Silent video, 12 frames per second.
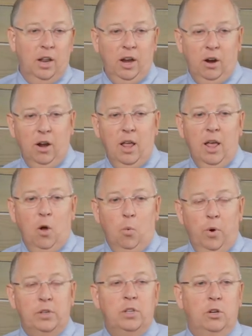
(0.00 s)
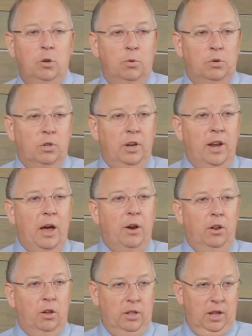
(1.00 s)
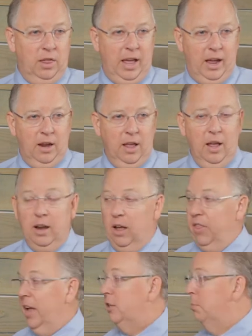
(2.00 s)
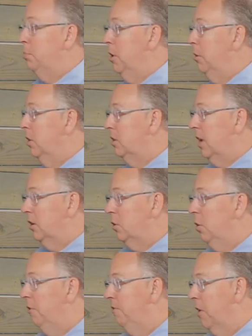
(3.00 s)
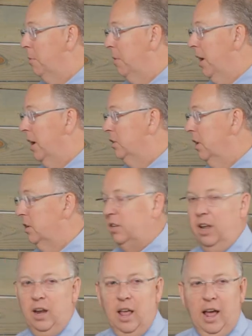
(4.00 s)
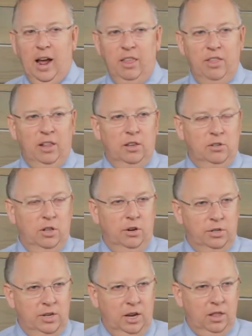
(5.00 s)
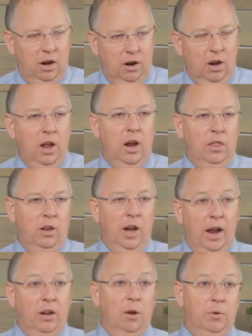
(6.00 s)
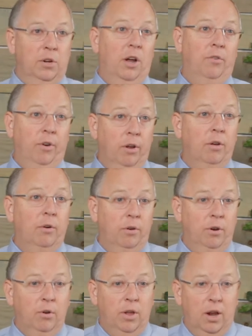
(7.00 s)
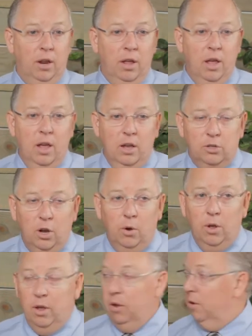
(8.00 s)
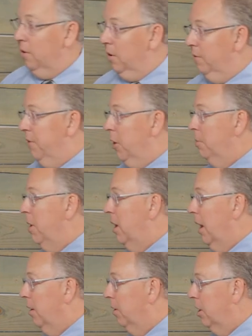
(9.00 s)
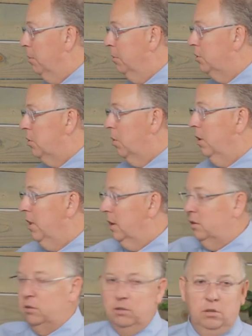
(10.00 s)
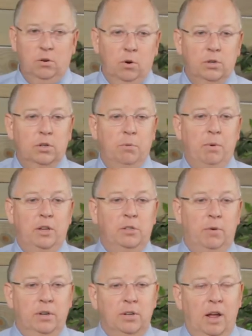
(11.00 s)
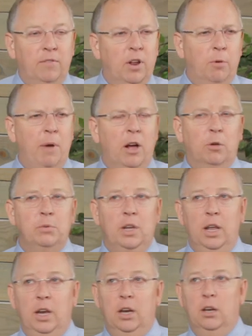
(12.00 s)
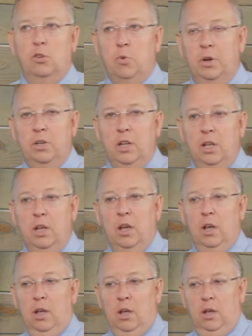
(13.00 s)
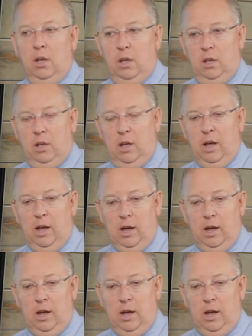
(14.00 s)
layer. Once the tooth was cleaned out, it looked like that. Now that's a pretty good sized hole from my hygienist saying, I think there's a little stick there. And the diagnosis was 100. Well, no kidding. So figure them all out, get them restored. That's, of course, composite resin. I haven't done amalgams in 24